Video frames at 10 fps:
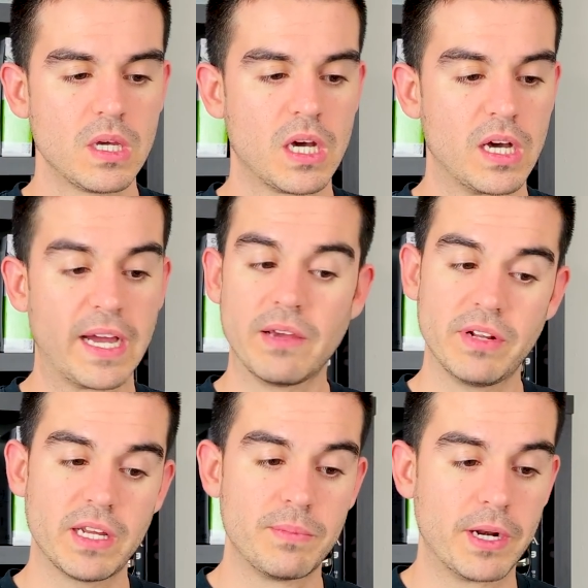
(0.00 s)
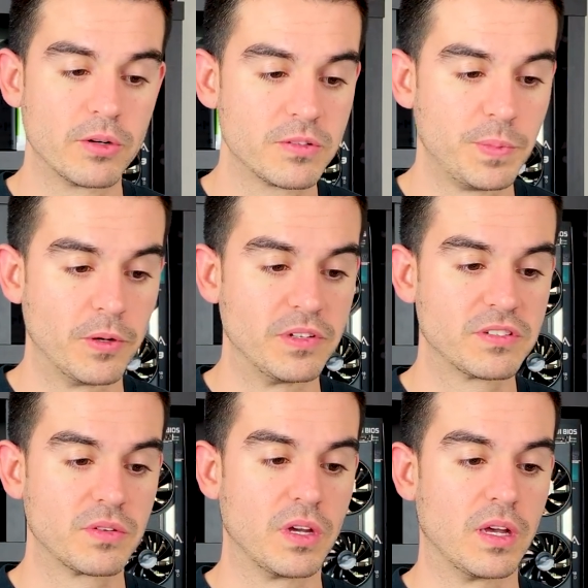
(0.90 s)
Uh, I haven't had a better
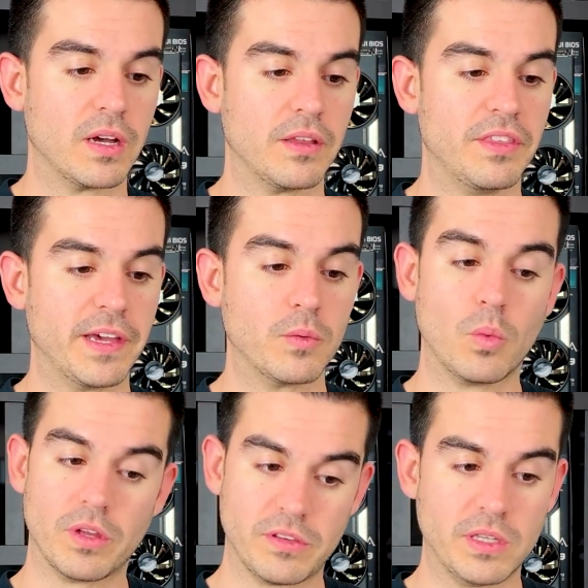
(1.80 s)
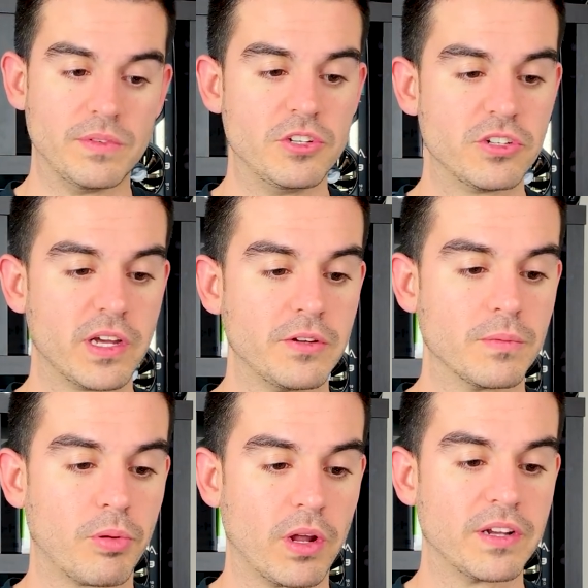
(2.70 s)
experience uh, than with EVGA,
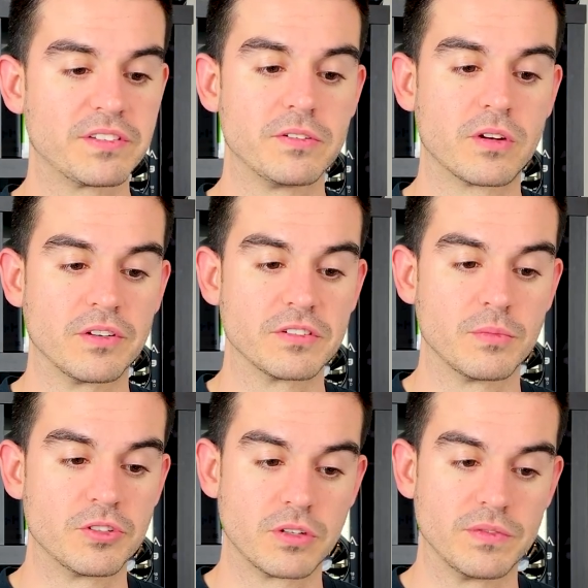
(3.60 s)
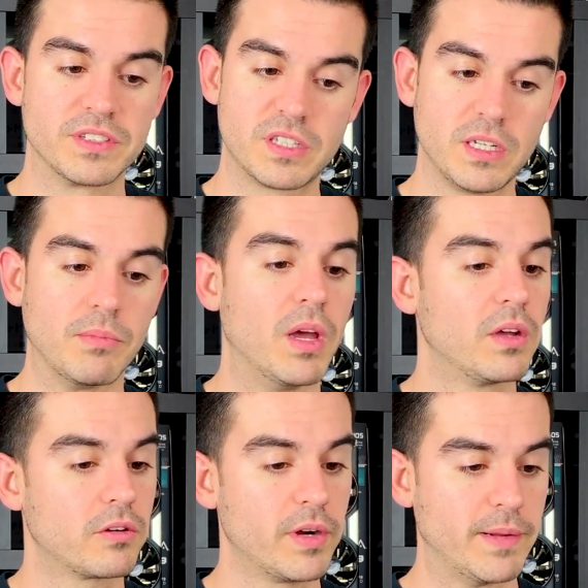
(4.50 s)
your products and your customer service team.
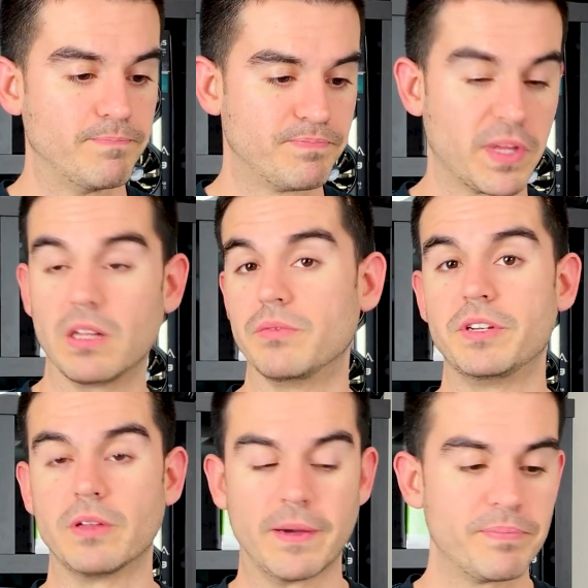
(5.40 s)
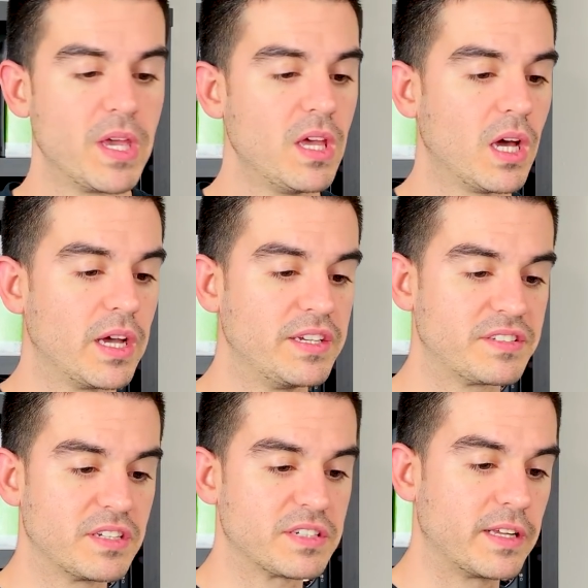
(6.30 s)
Great. I love to hear that. Uh, he
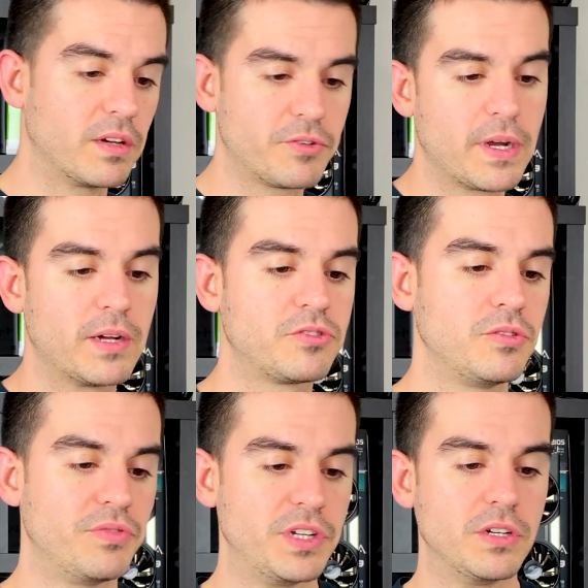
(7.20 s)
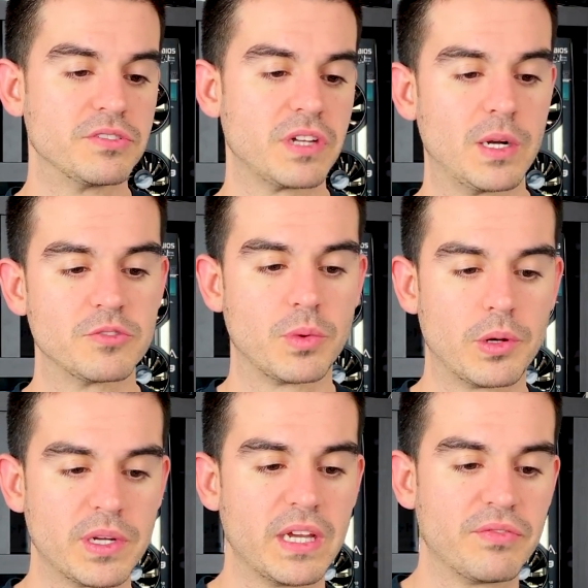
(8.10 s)
says, I love your how-to videos, and I was
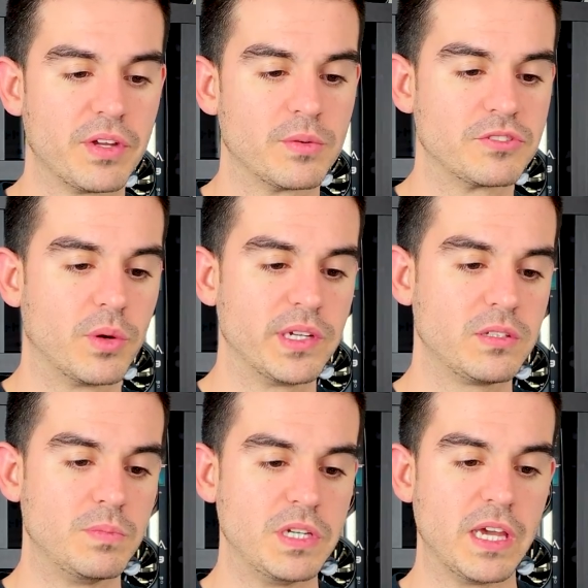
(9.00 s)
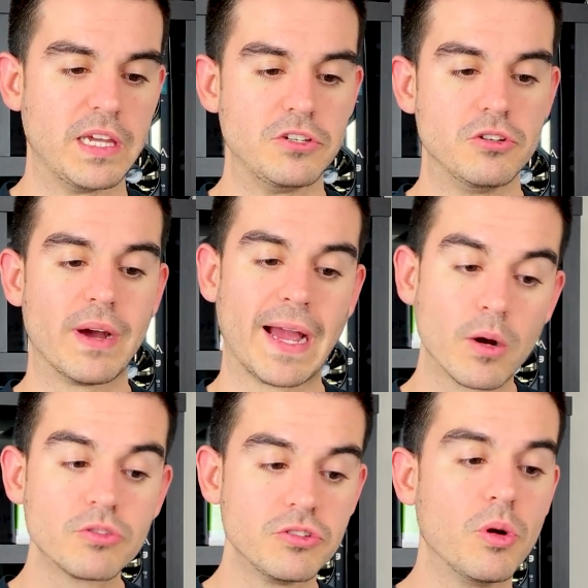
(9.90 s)
wondering if there was going to be a new
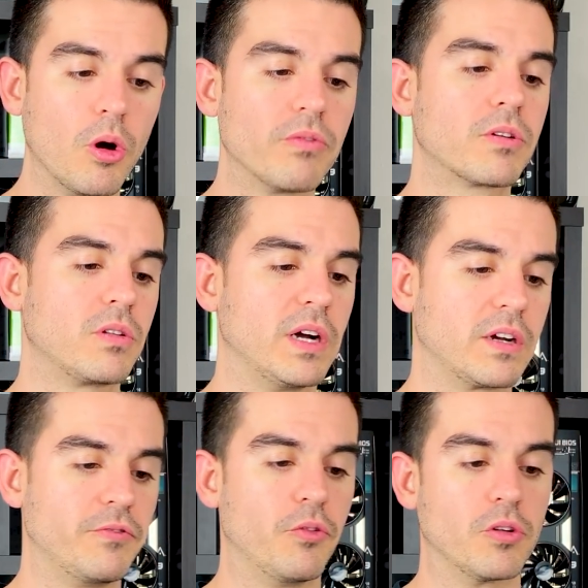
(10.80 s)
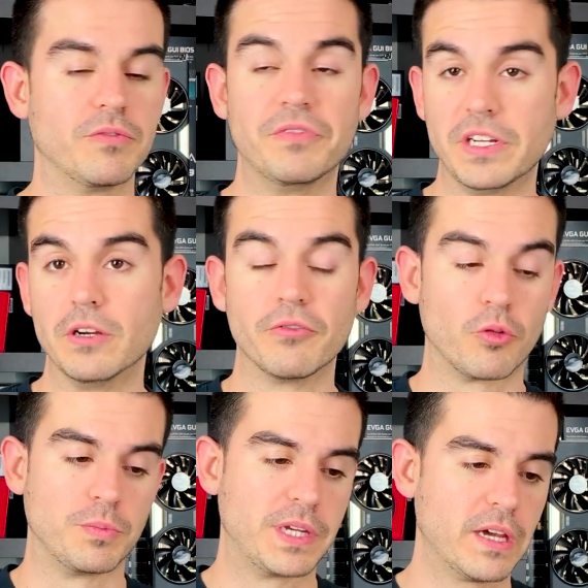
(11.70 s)
how-to overclock for video
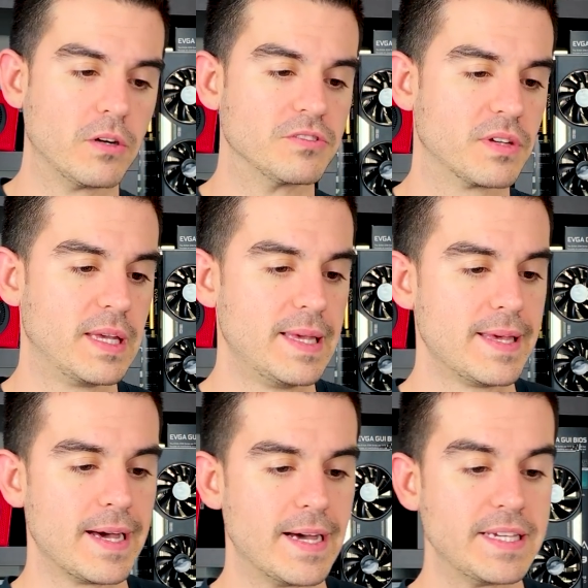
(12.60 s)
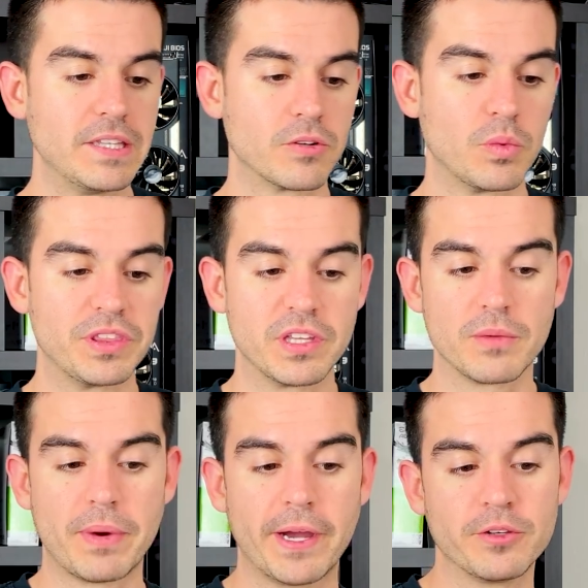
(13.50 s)
for beginners, uh, either within
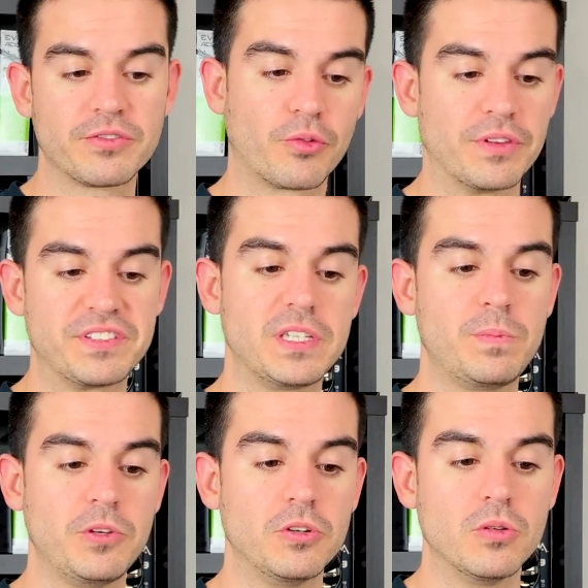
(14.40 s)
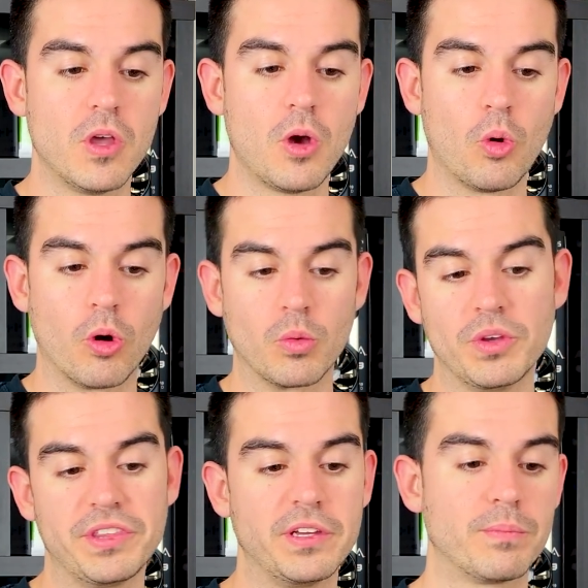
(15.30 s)
the BIOS for the CPU or
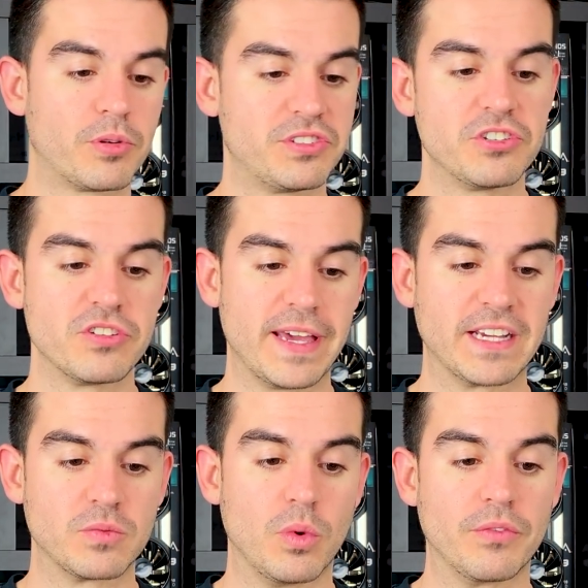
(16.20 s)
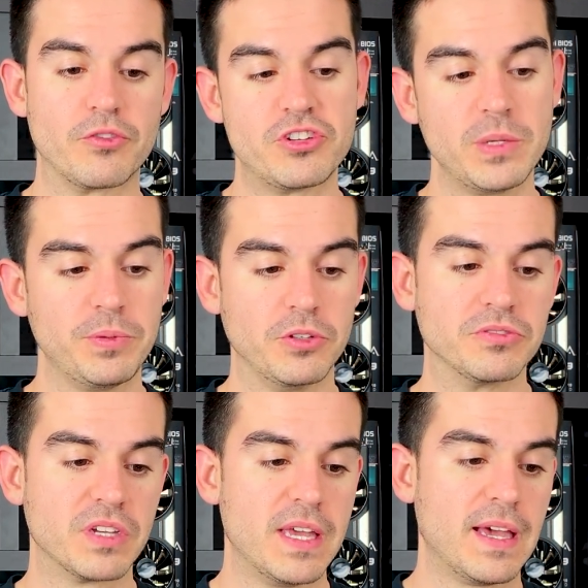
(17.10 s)
within Precision X1 for
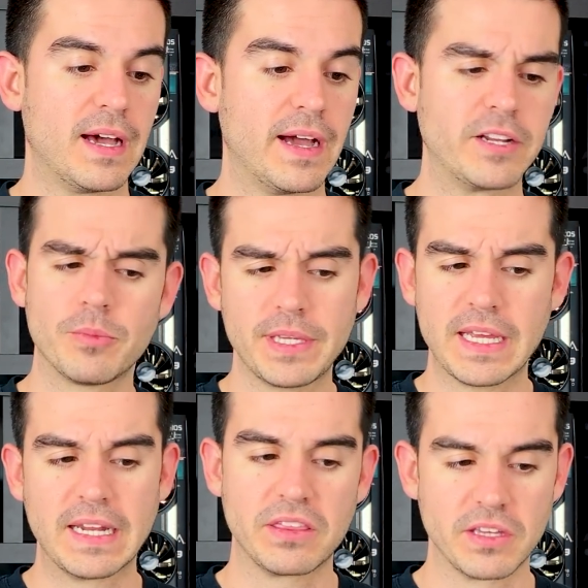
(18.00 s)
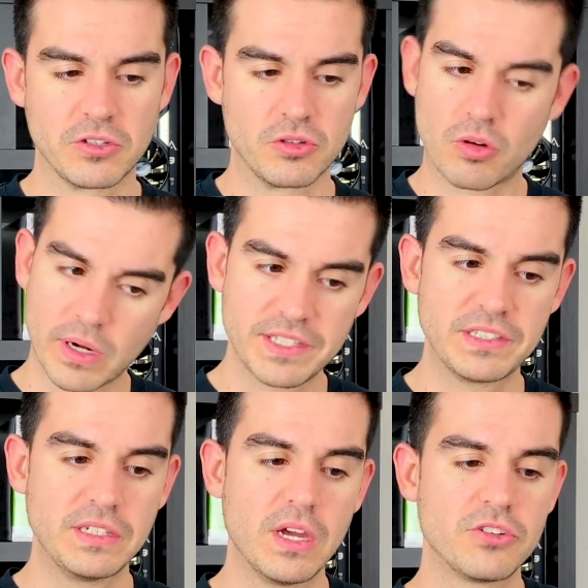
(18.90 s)
GPUs. Uh, I don't mean anything too
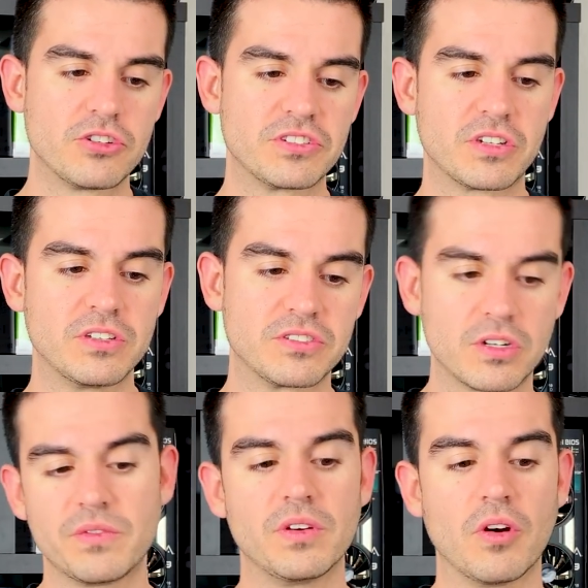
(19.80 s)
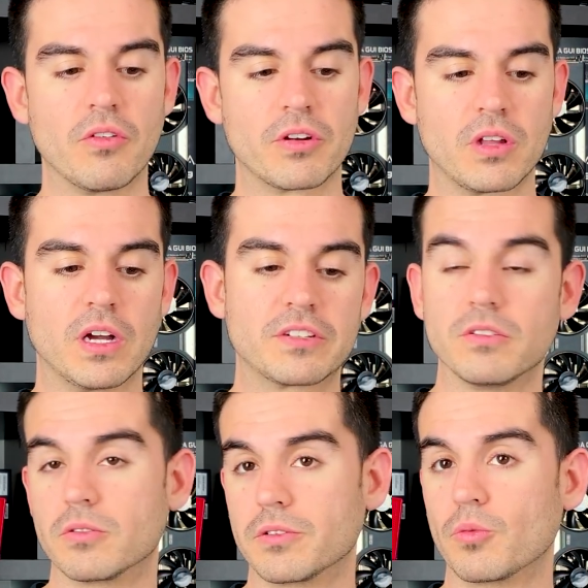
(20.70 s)
crazy, just a conservative overclock
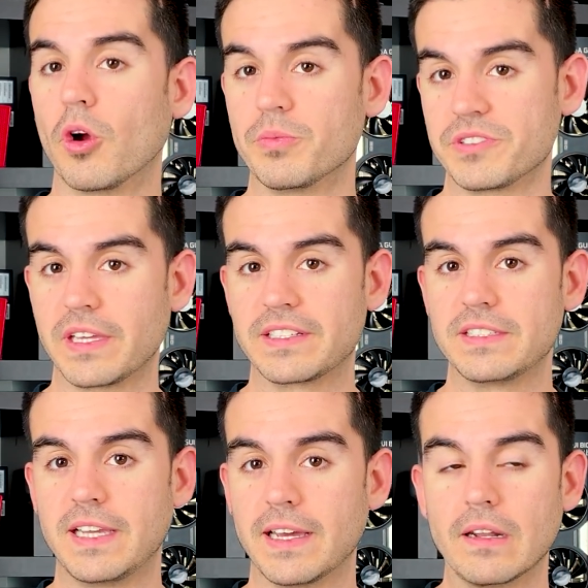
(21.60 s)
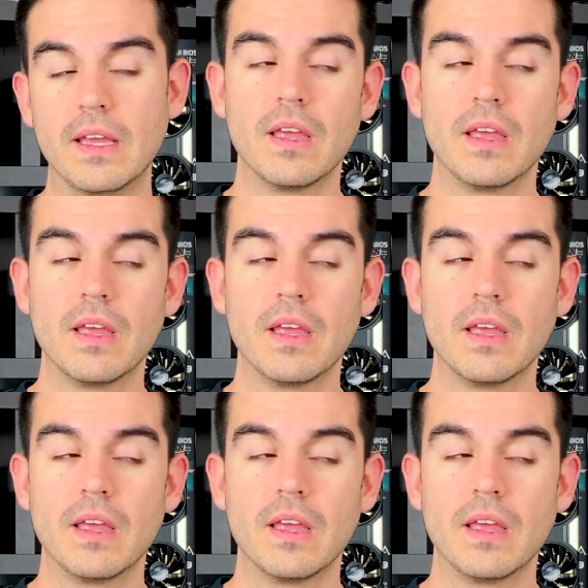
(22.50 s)
to learn the ropes. Thanks again.